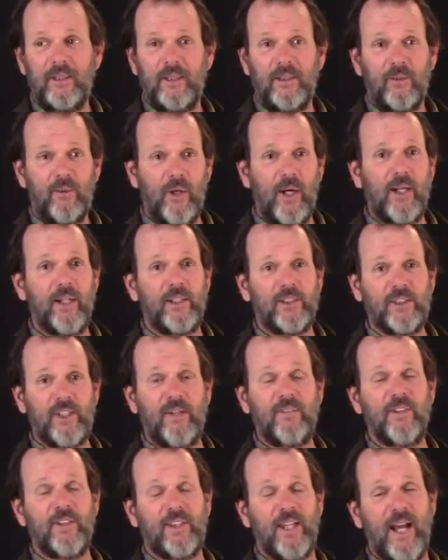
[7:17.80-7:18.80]
Right?
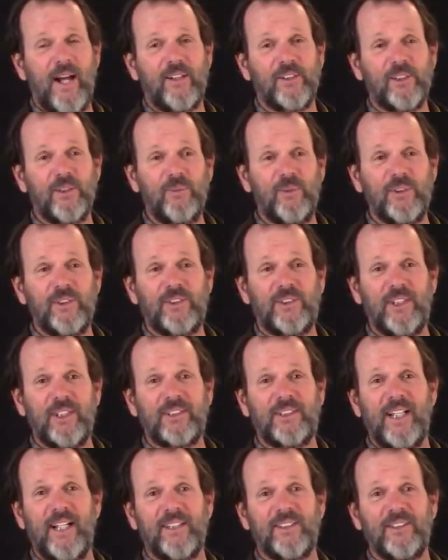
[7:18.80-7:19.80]
7,000? Was it
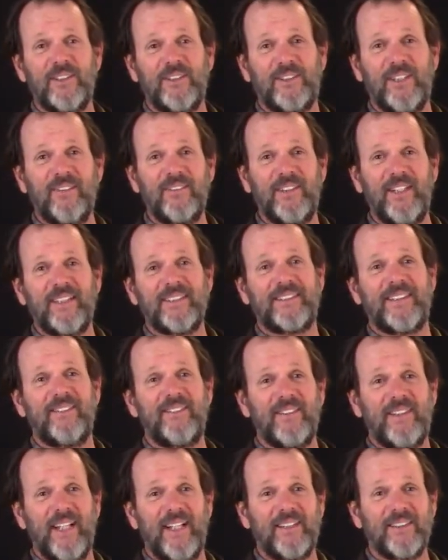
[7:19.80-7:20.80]
6,000 or 7,000?
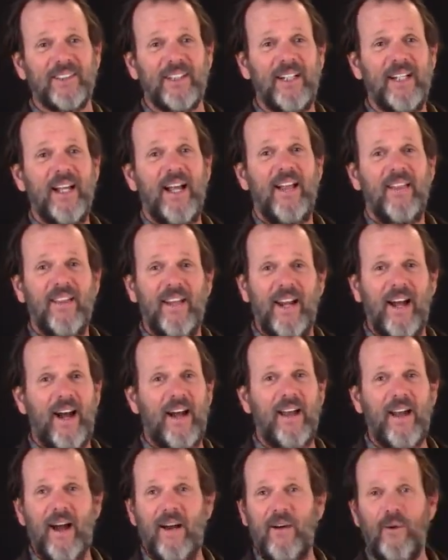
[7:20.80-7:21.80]
7,000.
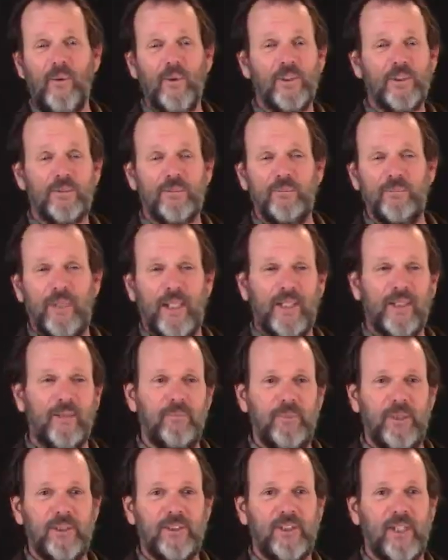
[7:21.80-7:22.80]
I always
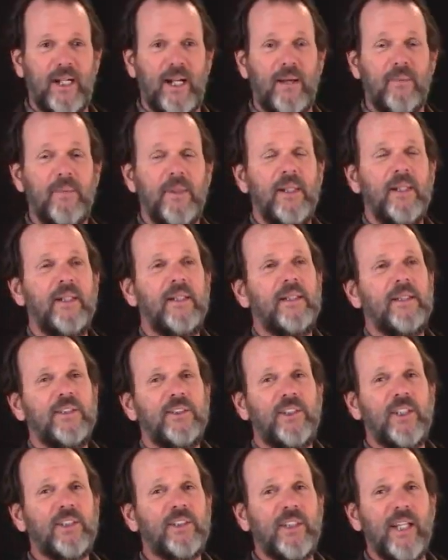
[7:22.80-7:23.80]
mess that up.
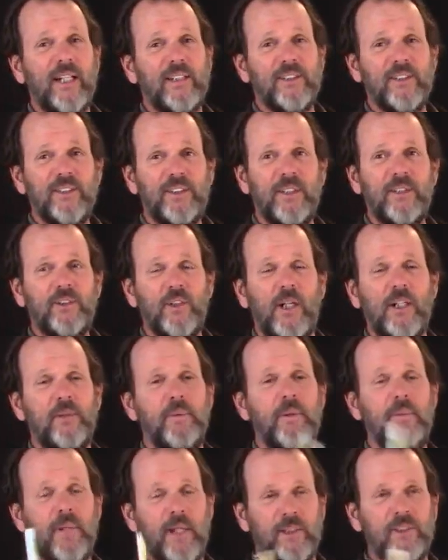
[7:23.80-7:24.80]
6,000 seems right to me,
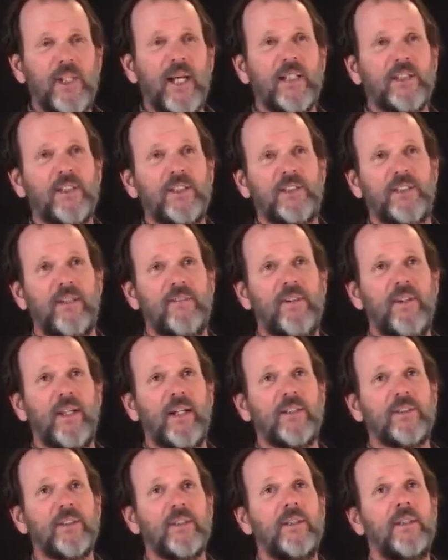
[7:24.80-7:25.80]
but it's actually
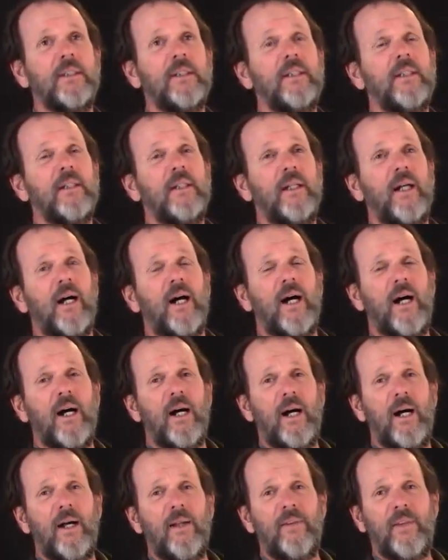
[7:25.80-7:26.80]
7,000
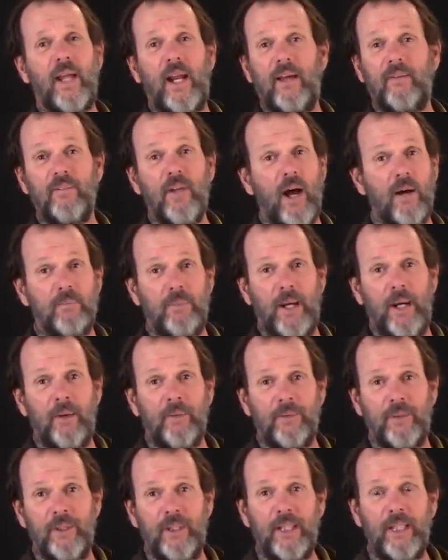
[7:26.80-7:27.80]
that have not bowed
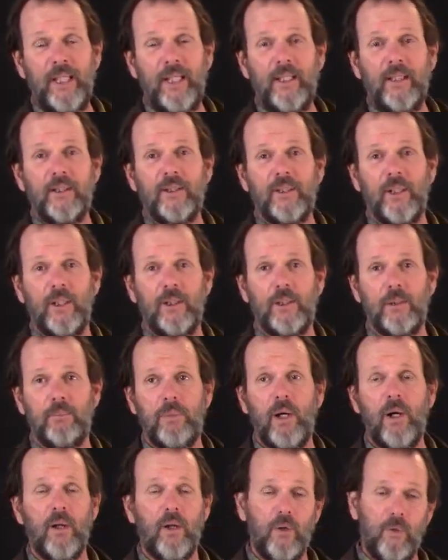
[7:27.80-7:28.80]
the knee to
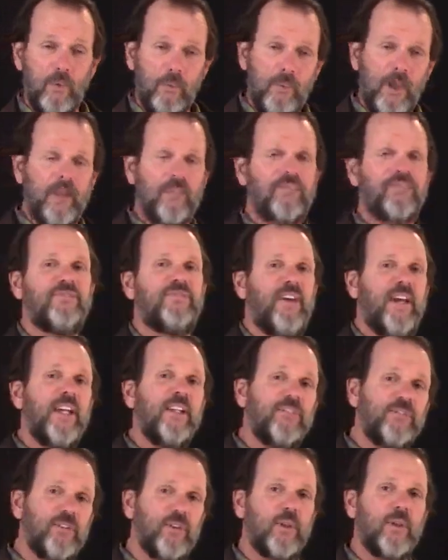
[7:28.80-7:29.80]
Baal, who remained
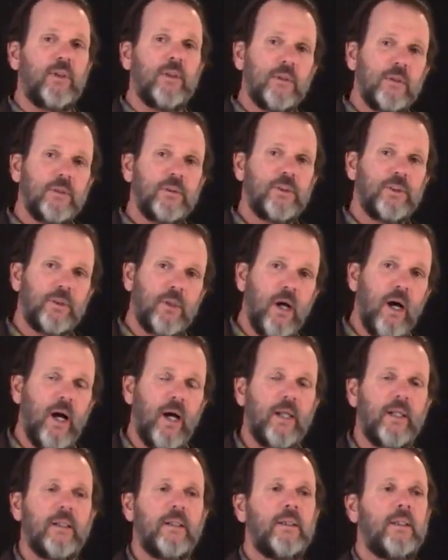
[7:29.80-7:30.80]
faithful to God.
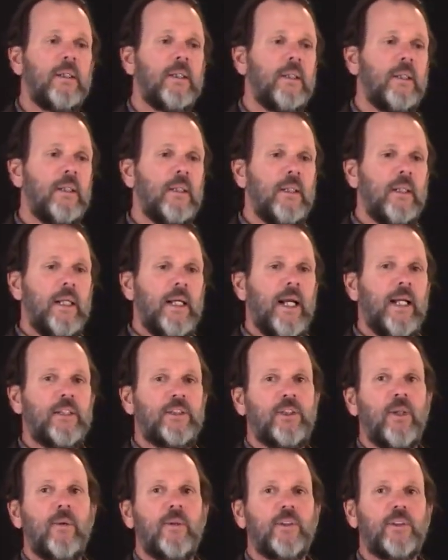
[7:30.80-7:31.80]
And
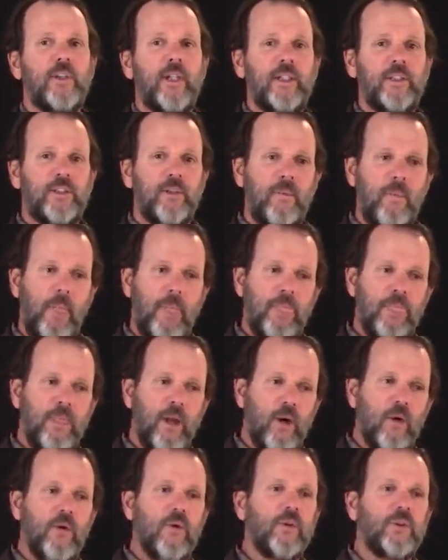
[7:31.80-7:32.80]
so it's
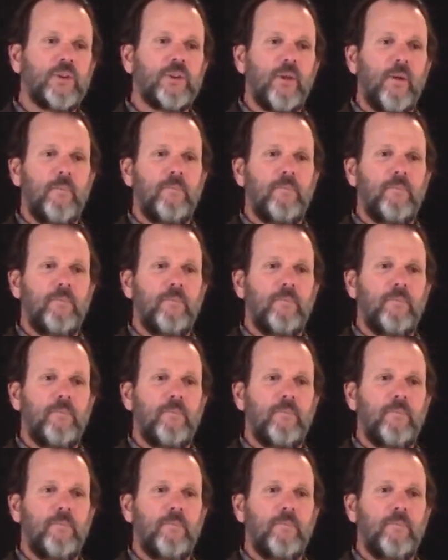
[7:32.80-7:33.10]
those